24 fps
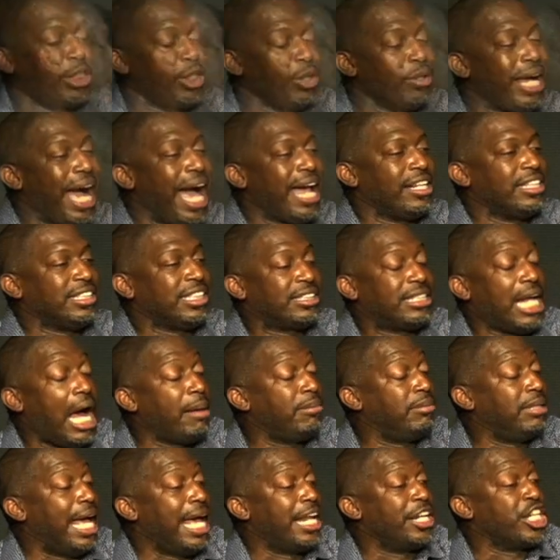you got to stop
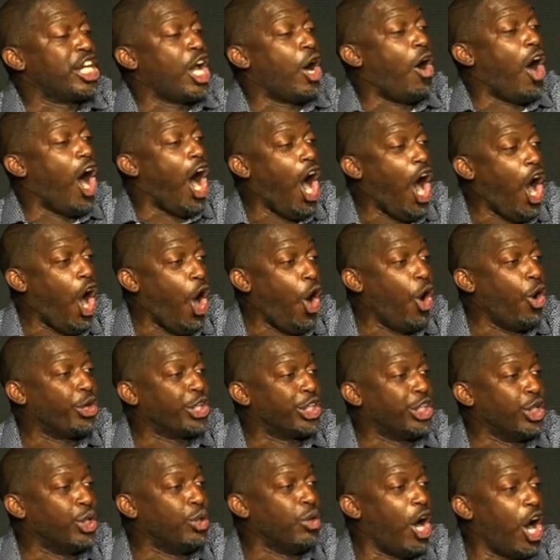letting your old
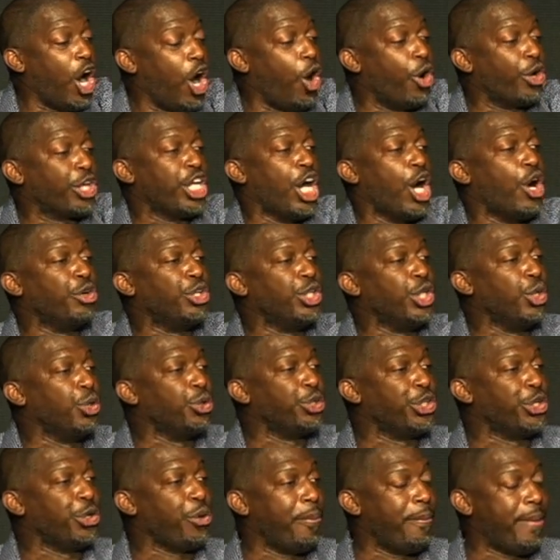you hold your new
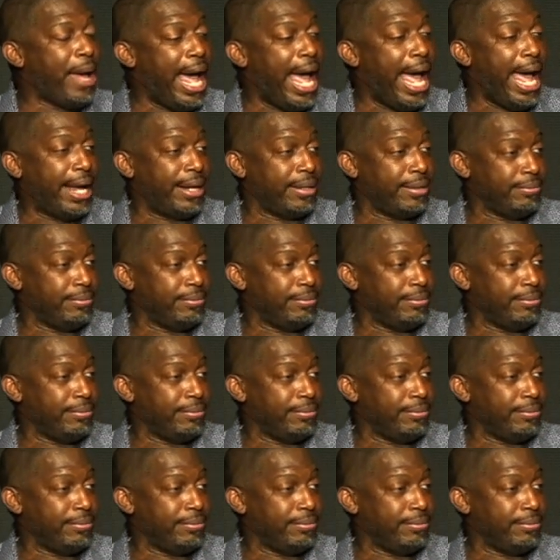you back.